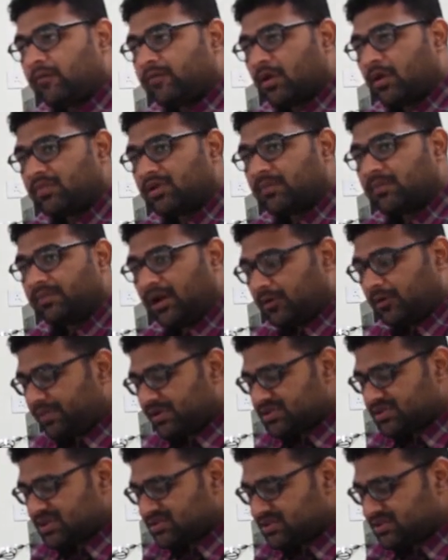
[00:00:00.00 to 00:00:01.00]
from the blood
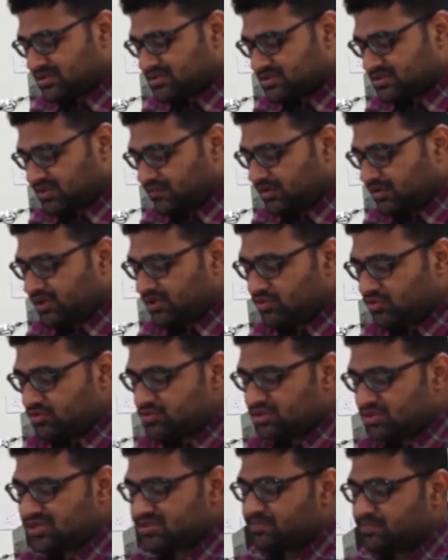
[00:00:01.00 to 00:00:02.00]
pressure sensor, we
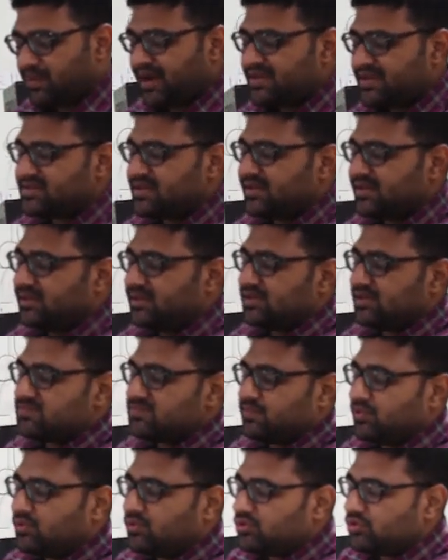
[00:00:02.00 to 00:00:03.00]
use this MySignal's
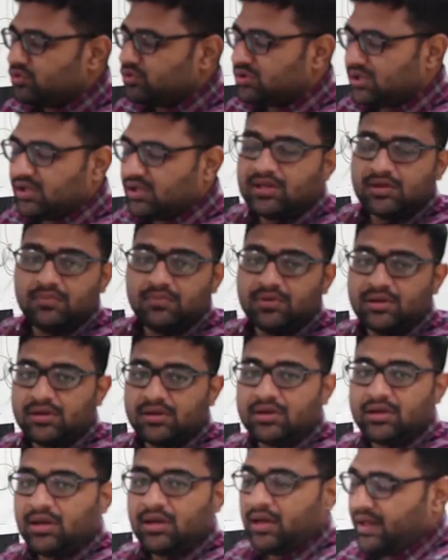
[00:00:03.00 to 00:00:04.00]
Bluetooth
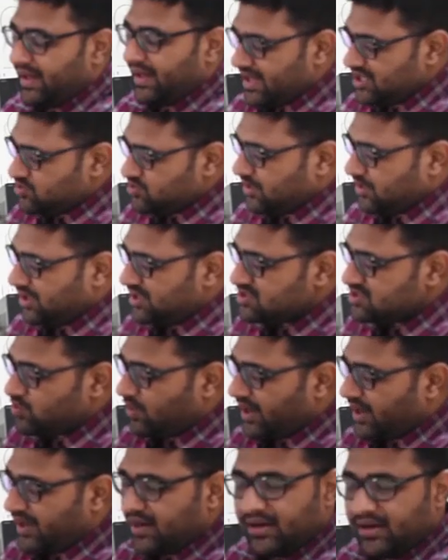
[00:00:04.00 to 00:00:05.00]
enabled as well as
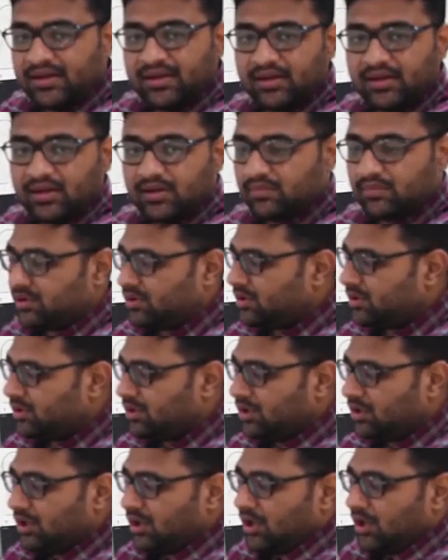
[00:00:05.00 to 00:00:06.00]
wired enabled
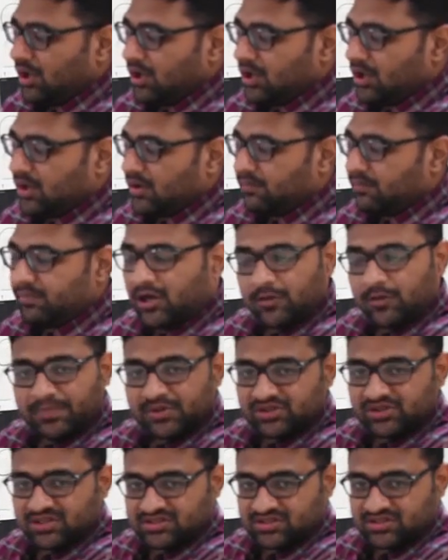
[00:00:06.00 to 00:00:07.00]
blood
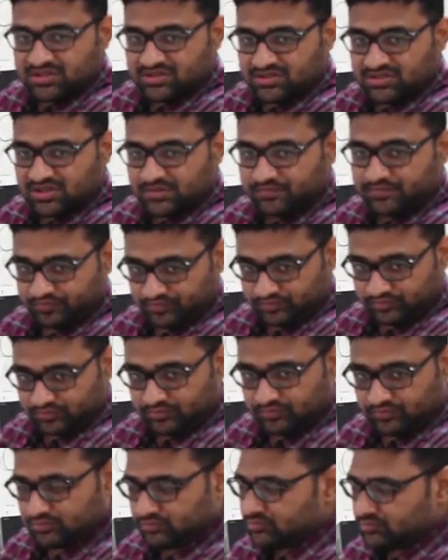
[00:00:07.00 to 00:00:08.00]
pressure sensor.
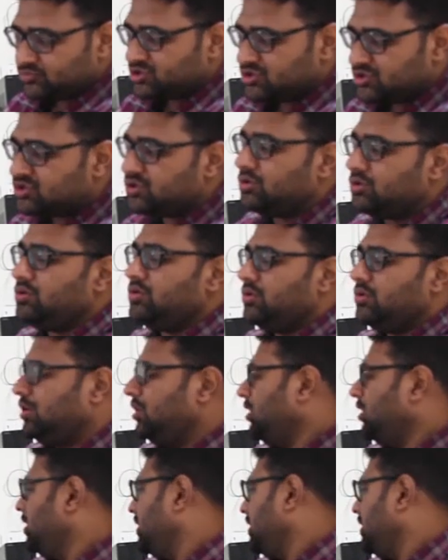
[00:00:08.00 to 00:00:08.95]
So